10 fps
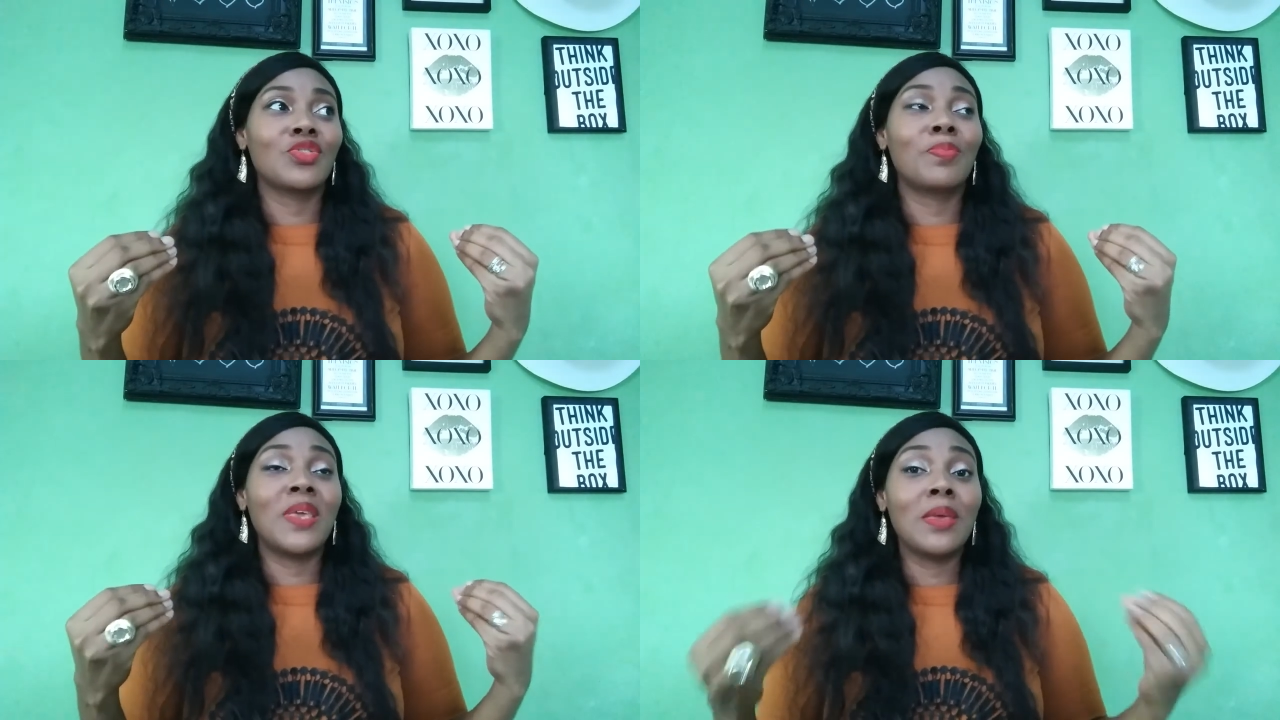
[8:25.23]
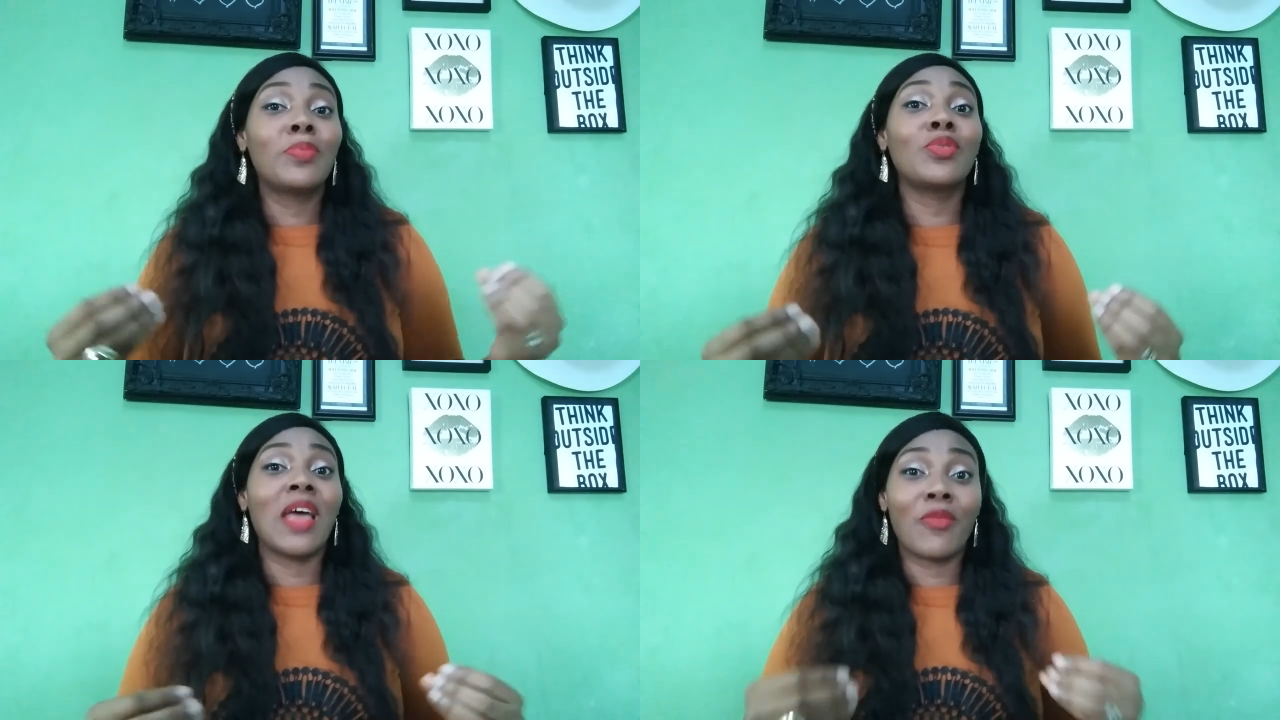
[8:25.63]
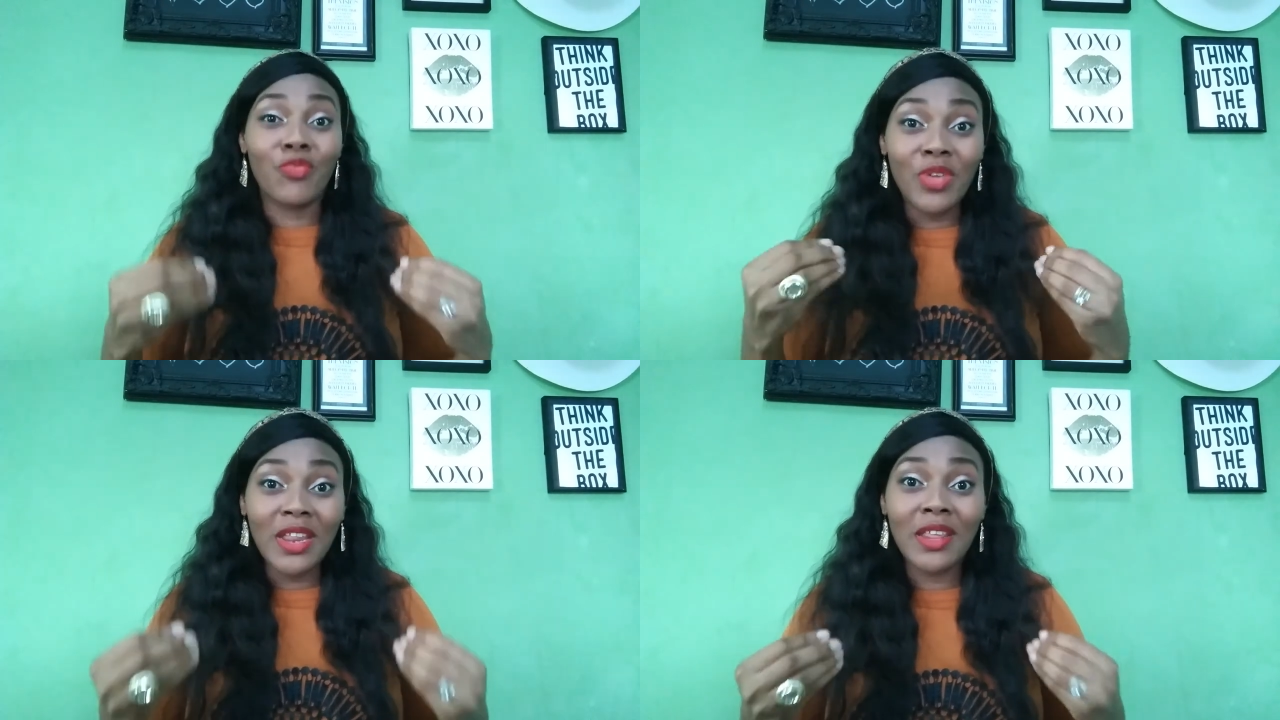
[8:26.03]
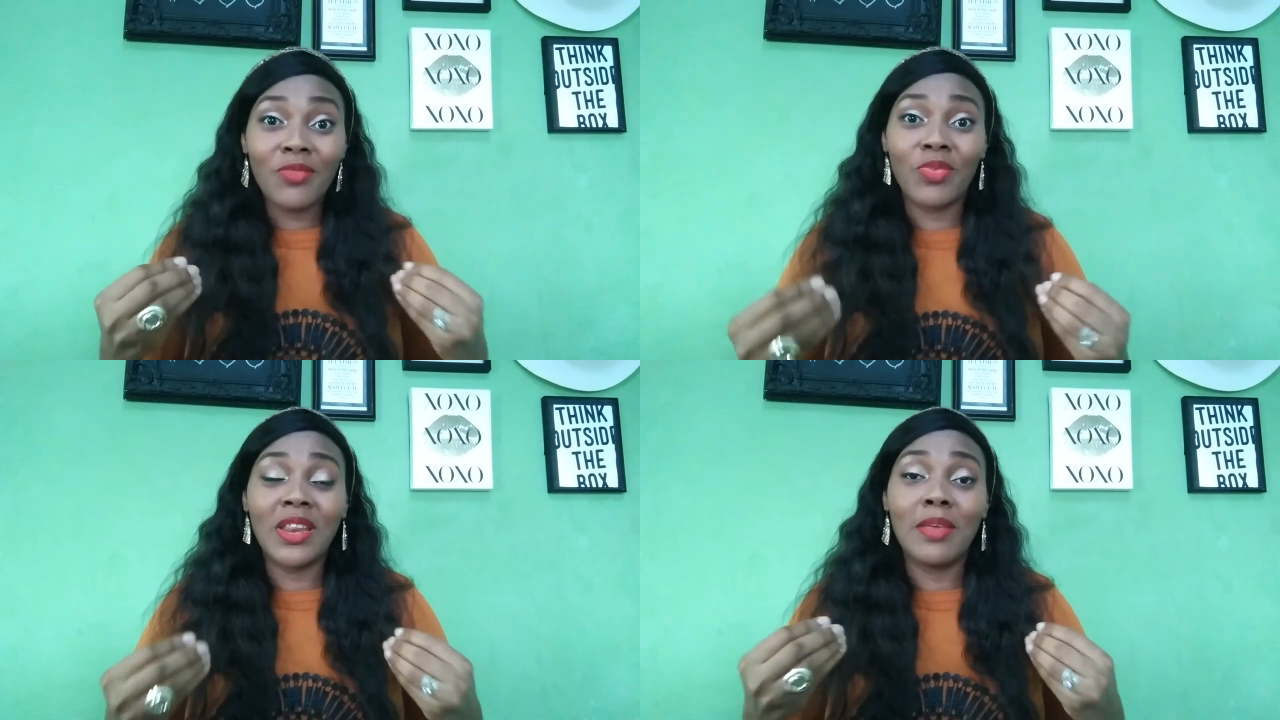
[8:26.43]
people that
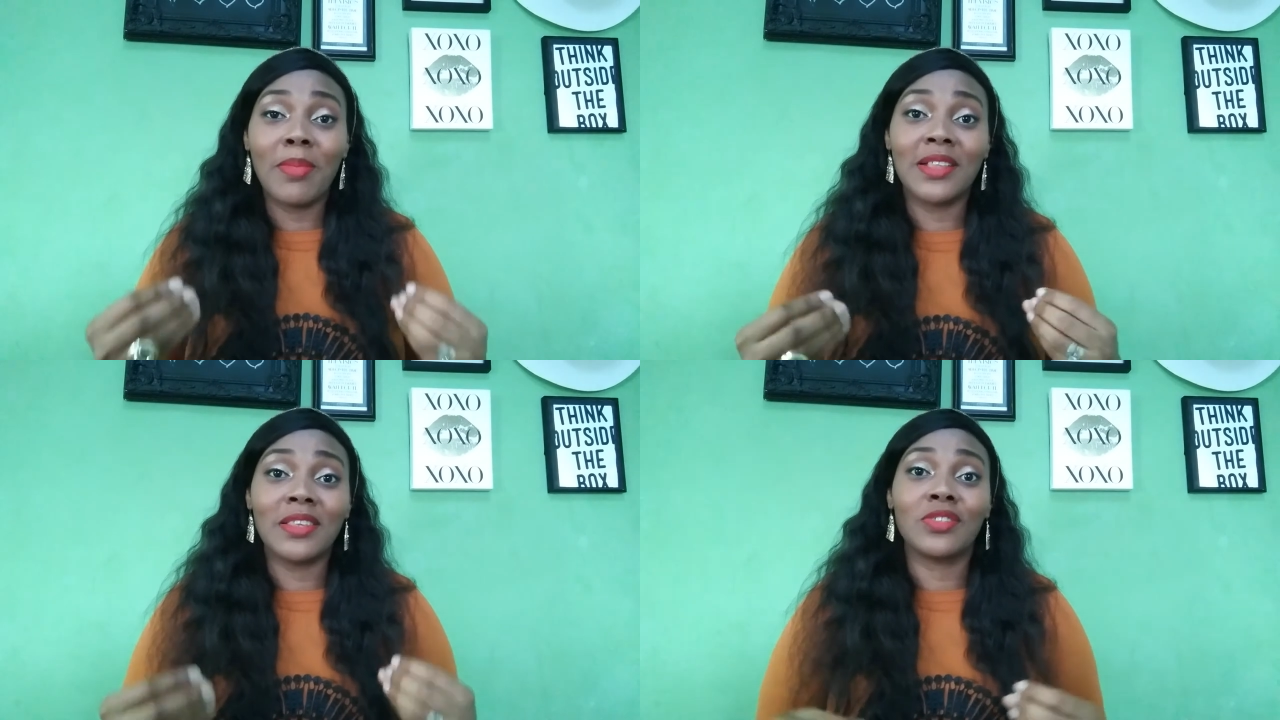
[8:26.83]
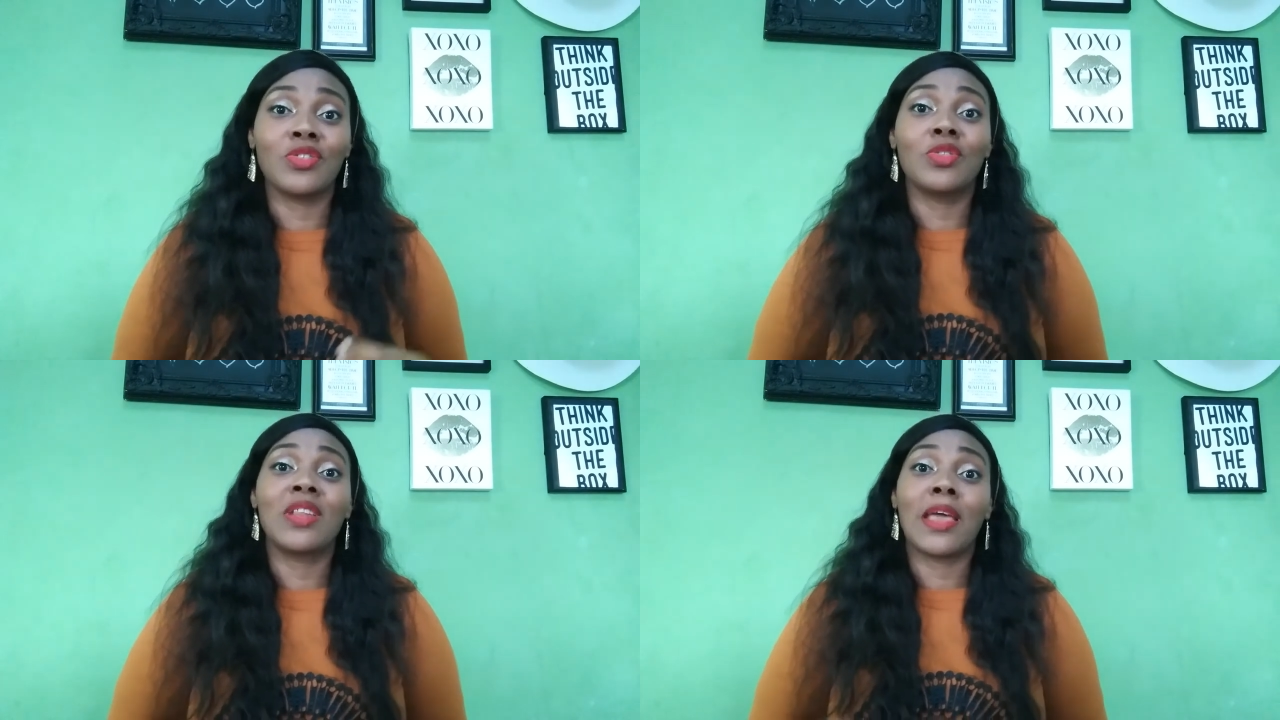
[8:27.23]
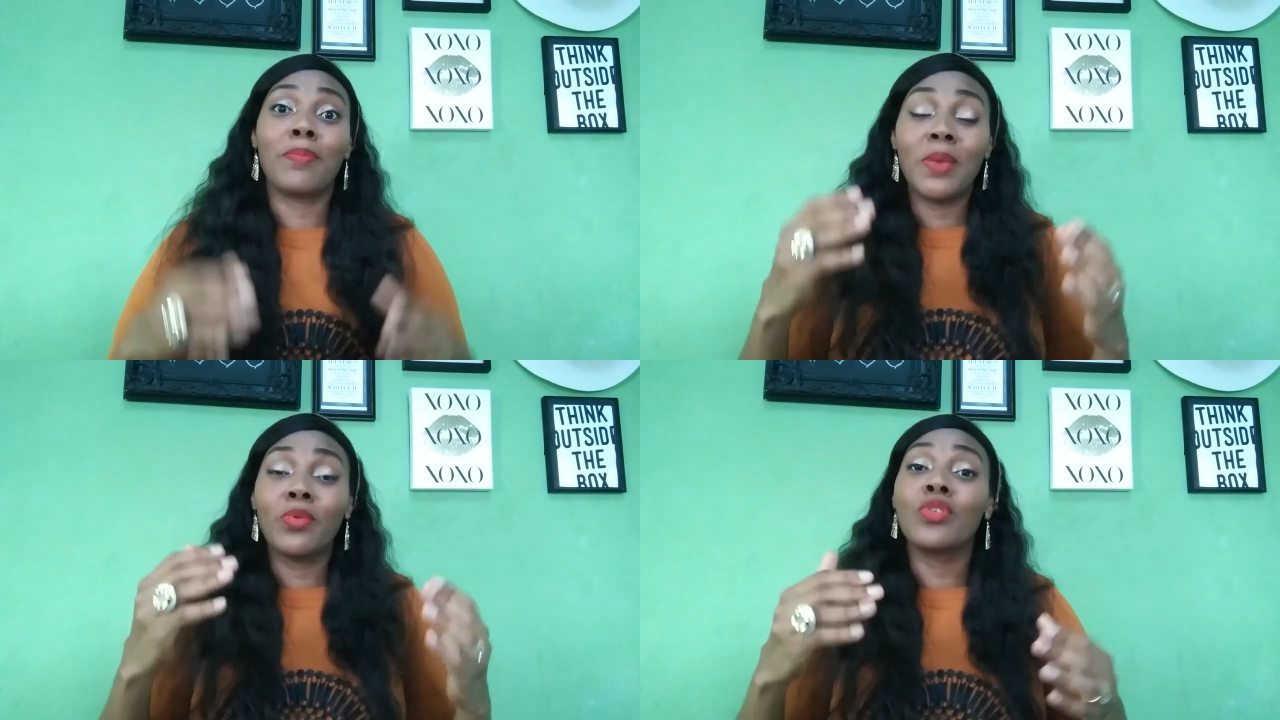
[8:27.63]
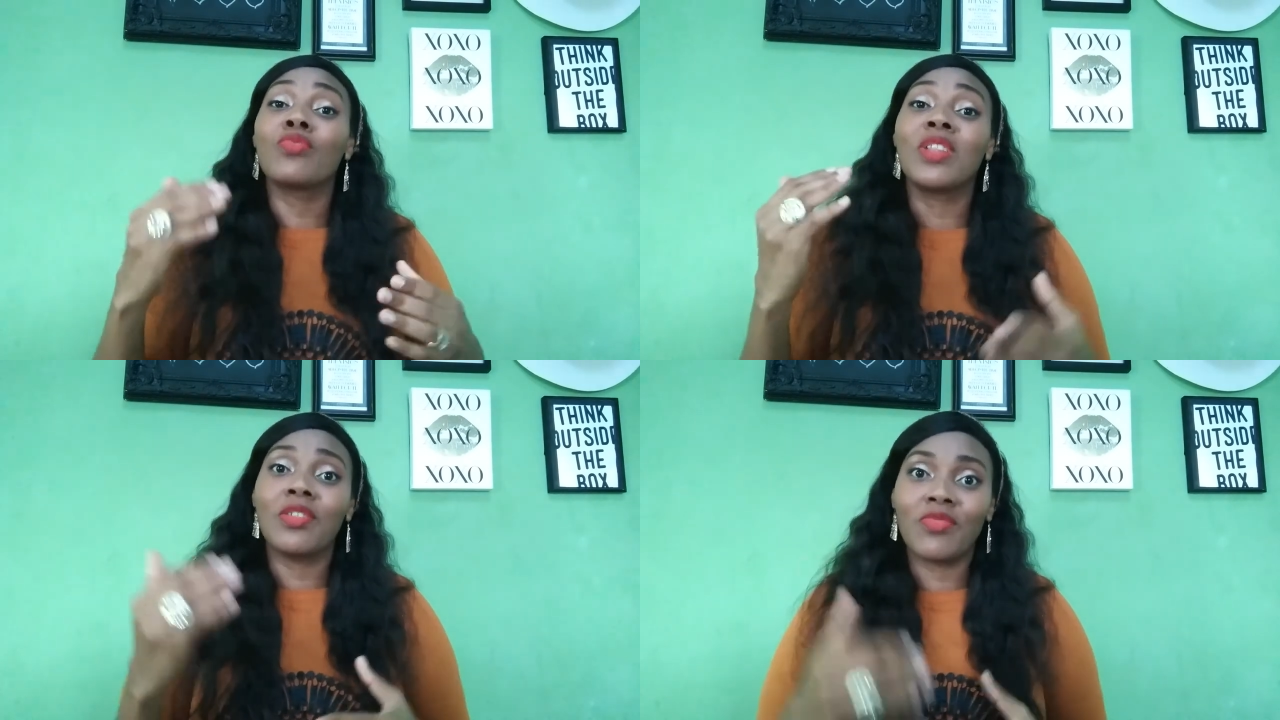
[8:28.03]
really, really matter to you, like people you
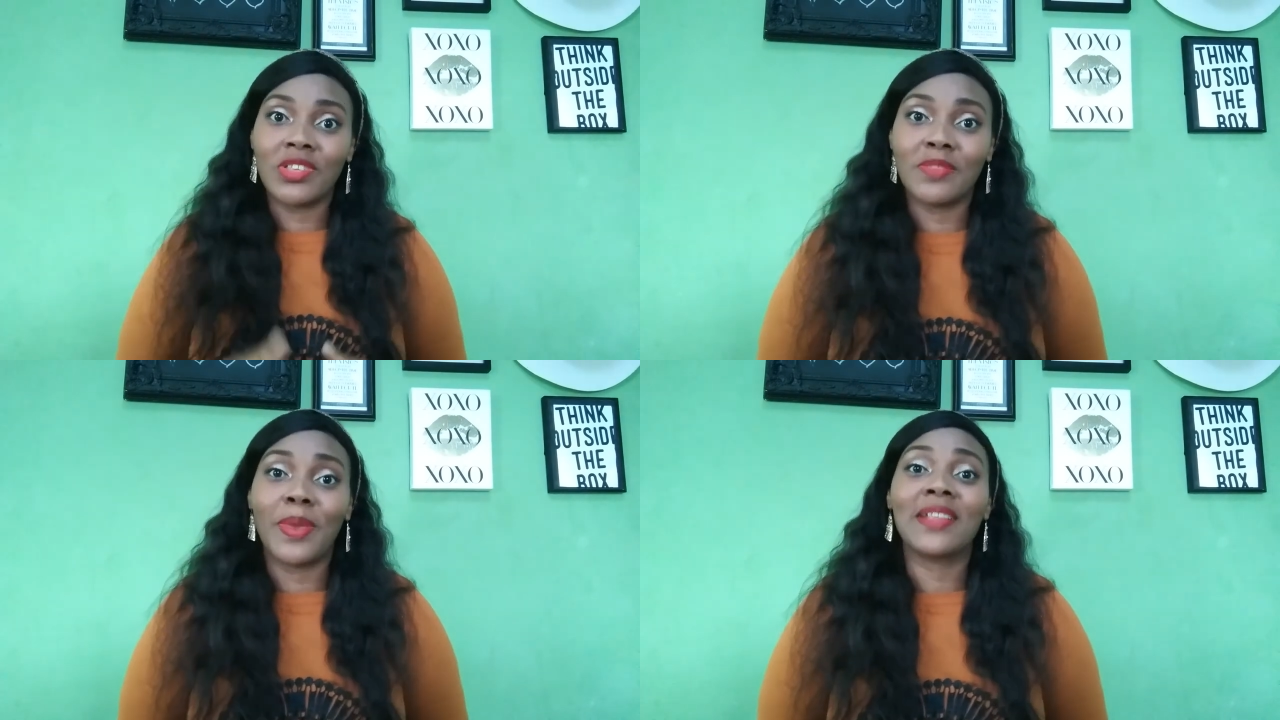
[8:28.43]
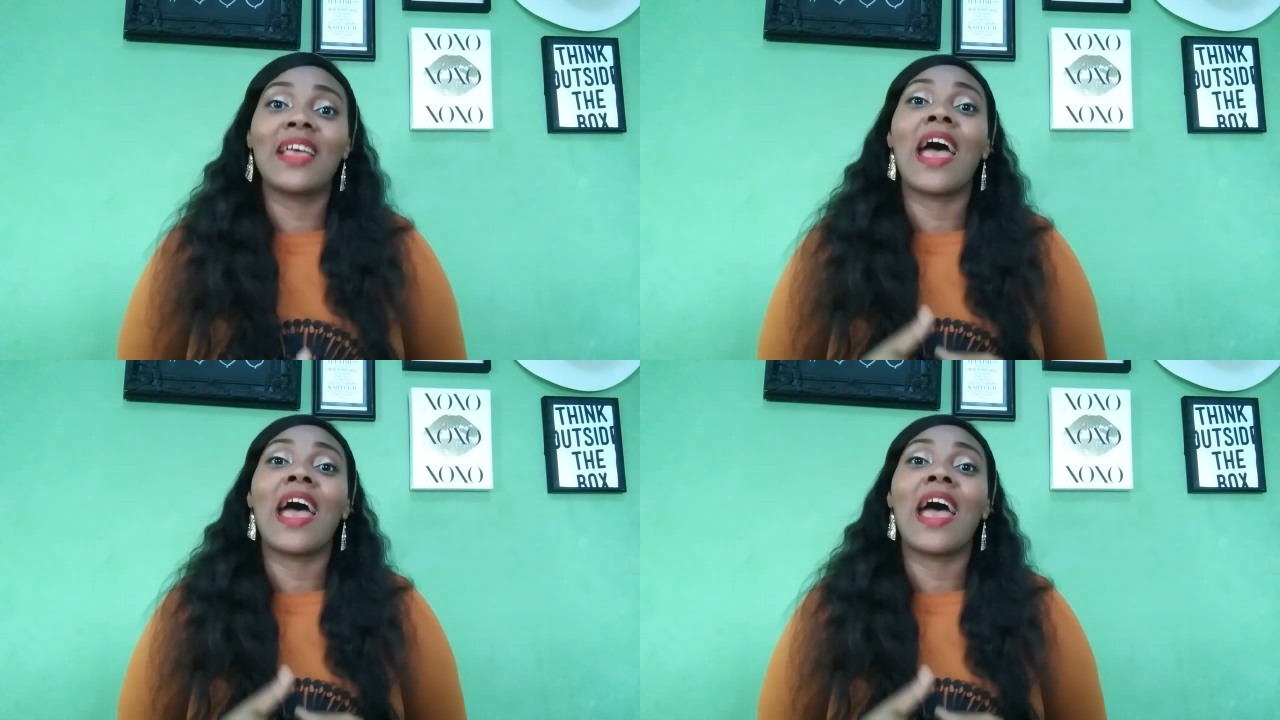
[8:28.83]
really respect,